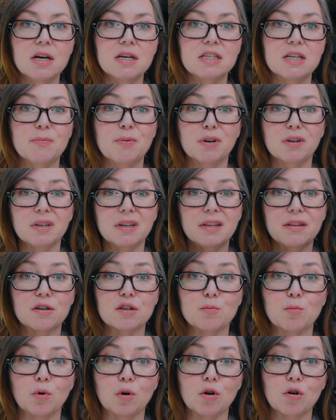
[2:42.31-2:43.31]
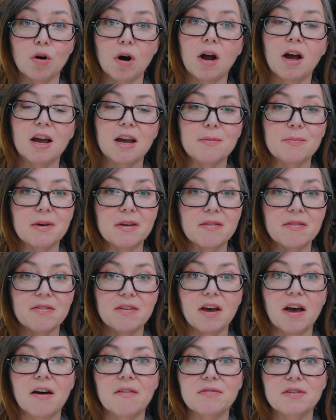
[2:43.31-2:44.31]
Typically there's more crime and
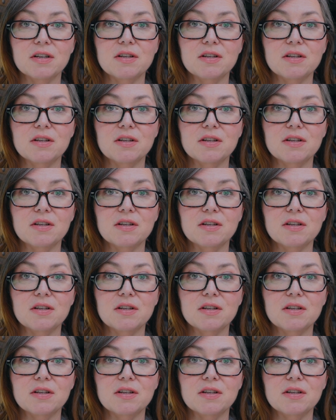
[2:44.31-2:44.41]
theft,